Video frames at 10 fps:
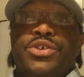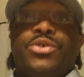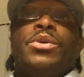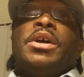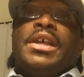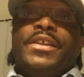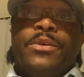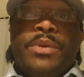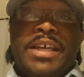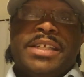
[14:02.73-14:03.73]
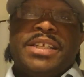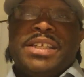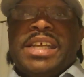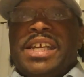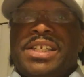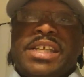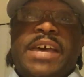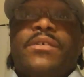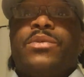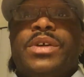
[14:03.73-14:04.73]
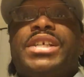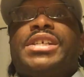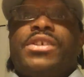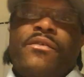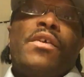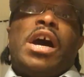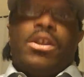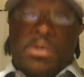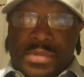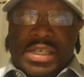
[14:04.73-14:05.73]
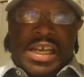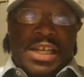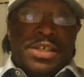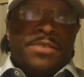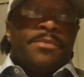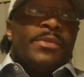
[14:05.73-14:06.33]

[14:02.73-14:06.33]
do. Then we get to stage 7, which is the follow-up stage.